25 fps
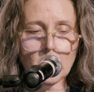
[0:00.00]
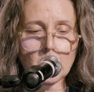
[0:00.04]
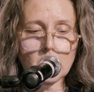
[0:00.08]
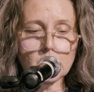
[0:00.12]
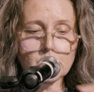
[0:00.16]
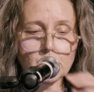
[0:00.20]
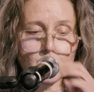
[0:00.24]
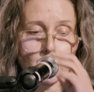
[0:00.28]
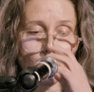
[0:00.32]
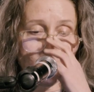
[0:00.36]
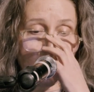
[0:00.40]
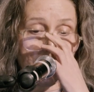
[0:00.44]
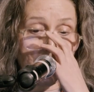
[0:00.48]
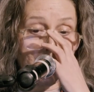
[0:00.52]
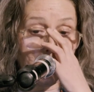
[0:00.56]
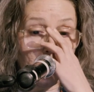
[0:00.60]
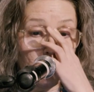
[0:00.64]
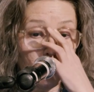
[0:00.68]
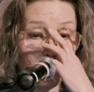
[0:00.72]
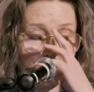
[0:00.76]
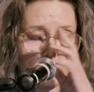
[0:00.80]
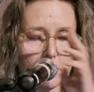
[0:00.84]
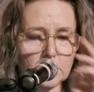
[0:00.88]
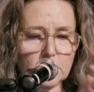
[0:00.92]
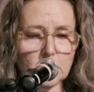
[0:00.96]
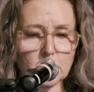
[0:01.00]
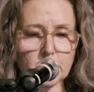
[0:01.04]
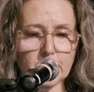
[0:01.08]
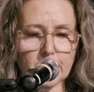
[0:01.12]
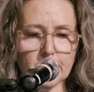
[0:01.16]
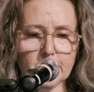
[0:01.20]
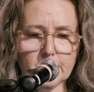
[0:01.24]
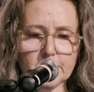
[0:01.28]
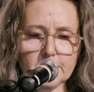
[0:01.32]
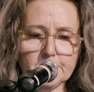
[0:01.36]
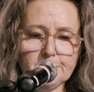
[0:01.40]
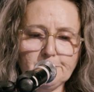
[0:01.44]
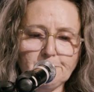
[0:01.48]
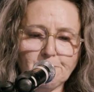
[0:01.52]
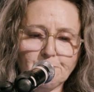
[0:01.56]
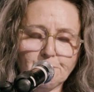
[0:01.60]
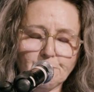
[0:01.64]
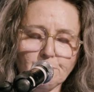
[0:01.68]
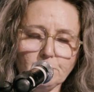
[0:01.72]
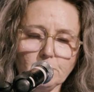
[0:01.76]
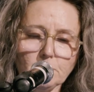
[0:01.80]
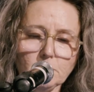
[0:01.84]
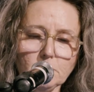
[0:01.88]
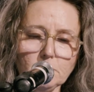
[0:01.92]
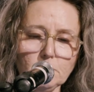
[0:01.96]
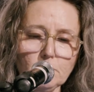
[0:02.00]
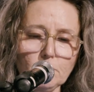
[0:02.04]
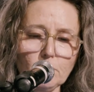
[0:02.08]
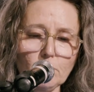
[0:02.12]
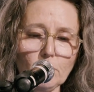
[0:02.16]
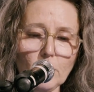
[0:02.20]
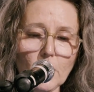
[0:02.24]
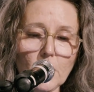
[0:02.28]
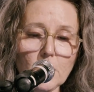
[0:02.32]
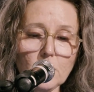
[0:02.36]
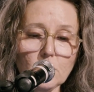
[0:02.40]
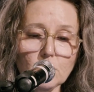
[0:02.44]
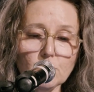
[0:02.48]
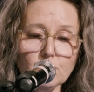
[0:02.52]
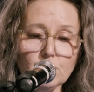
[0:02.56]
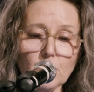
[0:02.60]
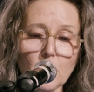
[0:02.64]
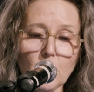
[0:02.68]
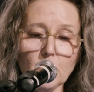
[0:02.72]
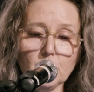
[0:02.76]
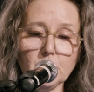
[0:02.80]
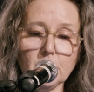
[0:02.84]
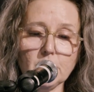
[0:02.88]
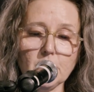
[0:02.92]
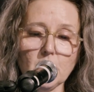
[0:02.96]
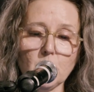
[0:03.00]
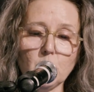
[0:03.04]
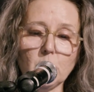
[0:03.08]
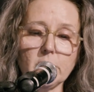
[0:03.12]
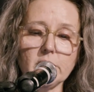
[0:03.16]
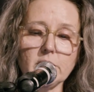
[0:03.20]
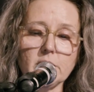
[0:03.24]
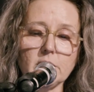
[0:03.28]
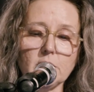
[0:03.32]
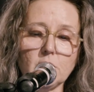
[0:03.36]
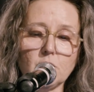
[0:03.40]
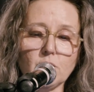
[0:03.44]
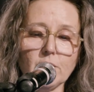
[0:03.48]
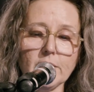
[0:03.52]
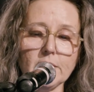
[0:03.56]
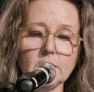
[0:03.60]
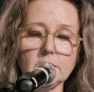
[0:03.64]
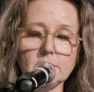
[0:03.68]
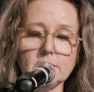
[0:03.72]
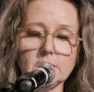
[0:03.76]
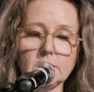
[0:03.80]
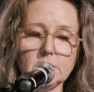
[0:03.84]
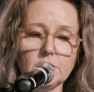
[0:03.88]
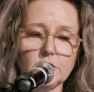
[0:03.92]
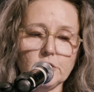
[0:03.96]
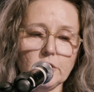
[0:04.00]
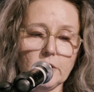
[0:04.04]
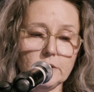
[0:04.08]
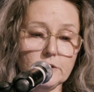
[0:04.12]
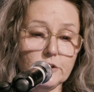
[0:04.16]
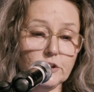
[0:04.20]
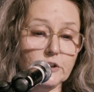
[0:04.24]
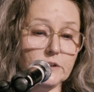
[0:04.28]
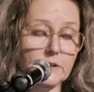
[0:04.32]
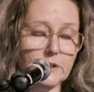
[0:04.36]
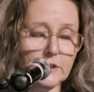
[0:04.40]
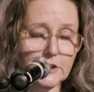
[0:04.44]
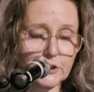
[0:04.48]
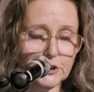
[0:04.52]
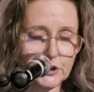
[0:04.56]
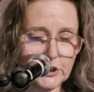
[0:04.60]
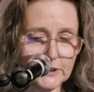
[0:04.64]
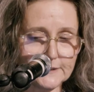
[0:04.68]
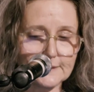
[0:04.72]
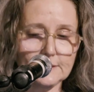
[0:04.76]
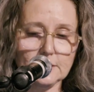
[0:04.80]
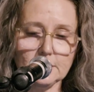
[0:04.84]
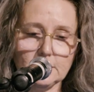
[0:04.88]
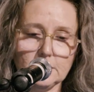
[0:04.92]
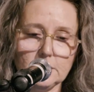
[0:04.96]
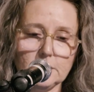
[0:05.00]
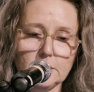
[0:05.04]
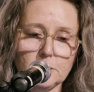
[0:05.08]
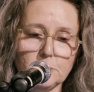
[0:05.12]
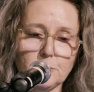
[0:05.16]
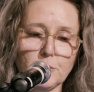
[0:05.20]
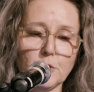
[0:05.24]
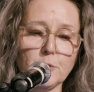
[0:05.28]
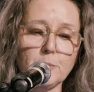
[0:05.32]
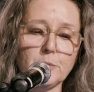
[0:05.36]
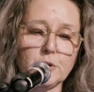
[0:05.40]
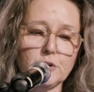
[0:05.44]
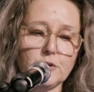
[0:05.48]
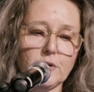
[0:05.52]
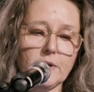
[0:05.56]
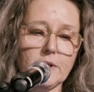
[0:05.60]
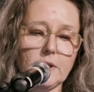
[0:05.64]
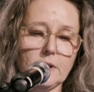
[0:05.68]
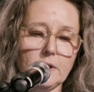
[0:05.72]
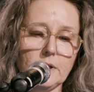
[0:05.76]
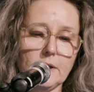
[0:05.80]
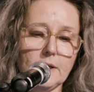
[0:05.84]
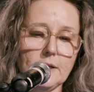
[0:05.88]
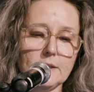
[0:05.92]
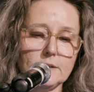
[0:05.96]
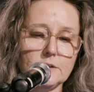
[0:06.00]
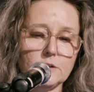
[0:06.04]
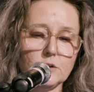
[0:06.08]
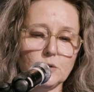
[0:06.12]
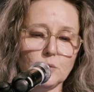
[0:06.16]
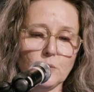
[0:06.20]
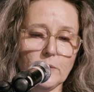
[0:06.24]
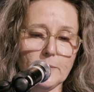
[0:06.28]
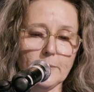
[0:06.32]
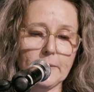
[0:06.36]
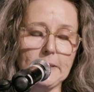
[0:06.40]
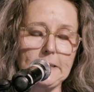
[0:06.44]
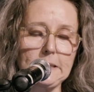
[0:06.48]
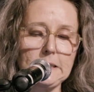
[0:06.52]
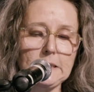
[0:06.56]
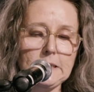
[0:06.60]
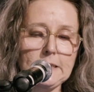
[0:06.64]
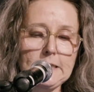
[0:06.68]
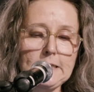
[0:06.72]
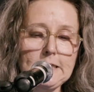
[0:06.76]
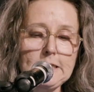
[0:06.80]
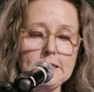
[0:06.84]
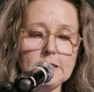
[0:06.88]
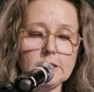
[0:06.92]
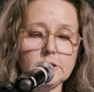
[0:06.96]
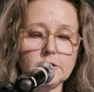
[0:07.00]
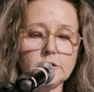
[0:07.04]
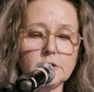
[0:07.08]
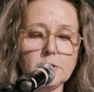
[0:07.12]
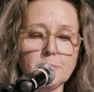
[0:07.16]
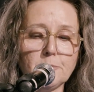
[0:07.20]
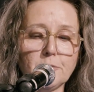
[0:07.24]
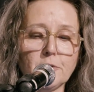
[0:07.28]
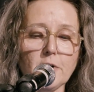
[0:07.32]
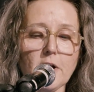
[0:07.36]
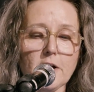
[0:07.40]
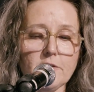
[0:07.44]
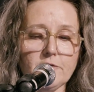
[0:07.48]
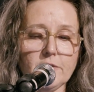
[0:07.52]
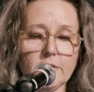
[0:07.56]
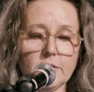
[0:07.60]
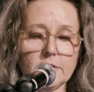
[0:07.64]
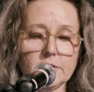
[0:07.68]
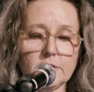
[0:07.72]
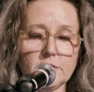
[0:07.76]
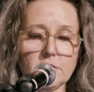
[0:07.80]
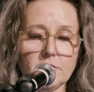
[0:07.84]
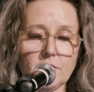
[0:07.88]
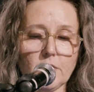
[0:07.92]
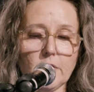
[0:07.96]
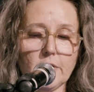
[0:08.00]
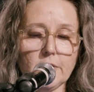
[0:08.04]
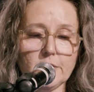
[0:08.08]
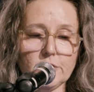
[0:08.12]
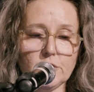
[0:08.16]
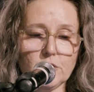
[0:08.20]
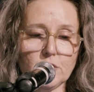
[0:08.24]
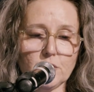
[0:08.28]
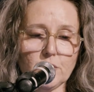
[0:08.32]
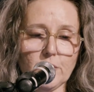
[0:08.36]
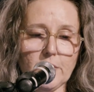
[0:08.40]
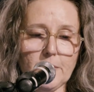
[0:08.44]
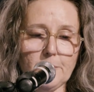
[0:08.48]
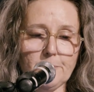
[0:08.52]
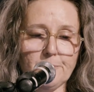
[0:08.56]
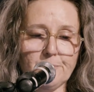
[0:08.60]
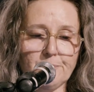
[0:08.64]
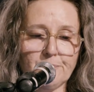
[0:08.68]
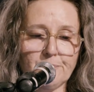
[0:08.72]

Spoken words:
Historian Gerda Lerner wrote that one of the greatest injustices perpetrated against women is depriving us of our history.